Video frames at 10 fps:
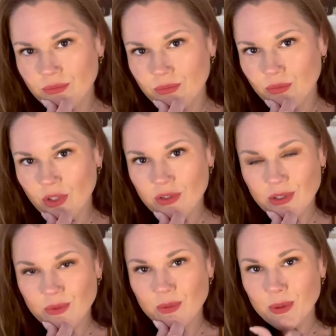It's
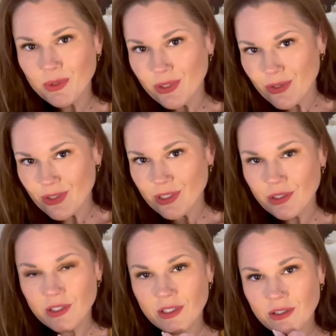hard for people to
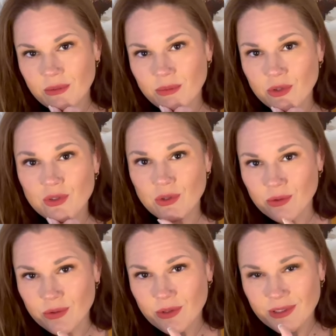understand that most
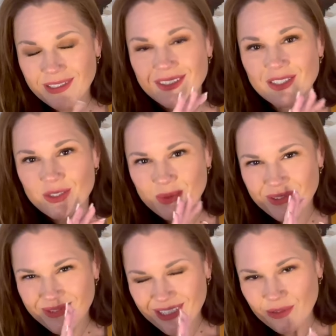internal, excuse me,
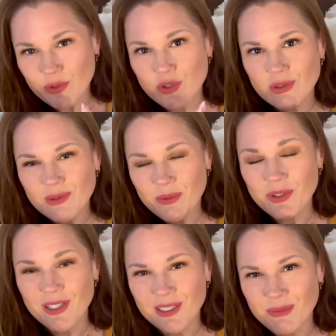devils, I'm
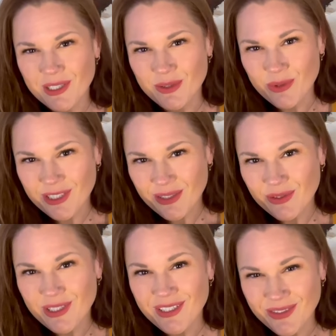trying to combine the word
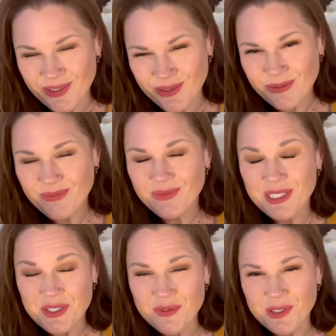devil and internal,
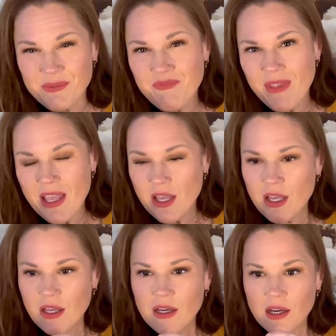that's fun,
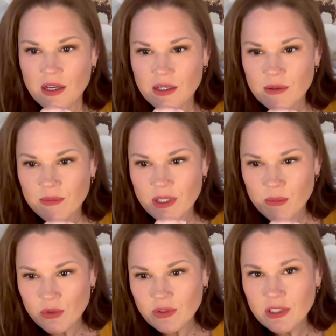that
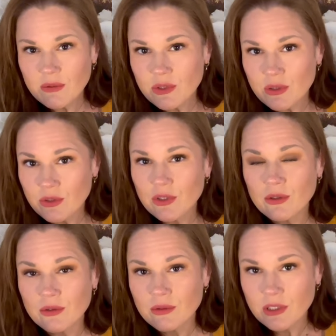most devils are
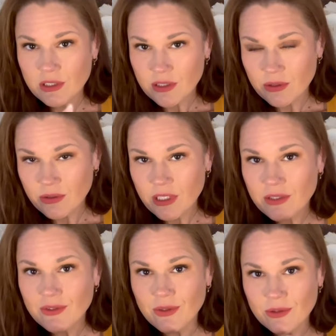internal until they're
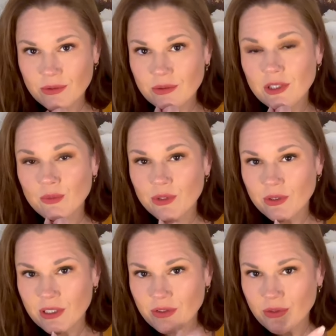external. And when
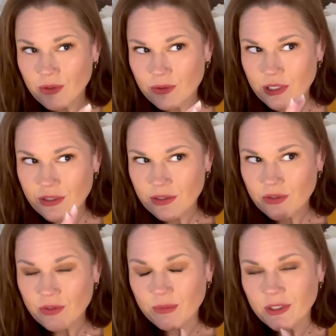they're external, it's
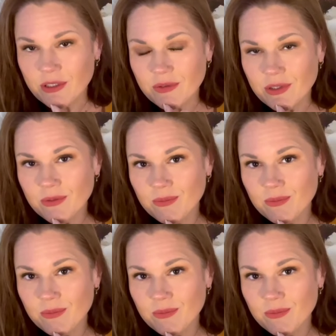extremely obvious.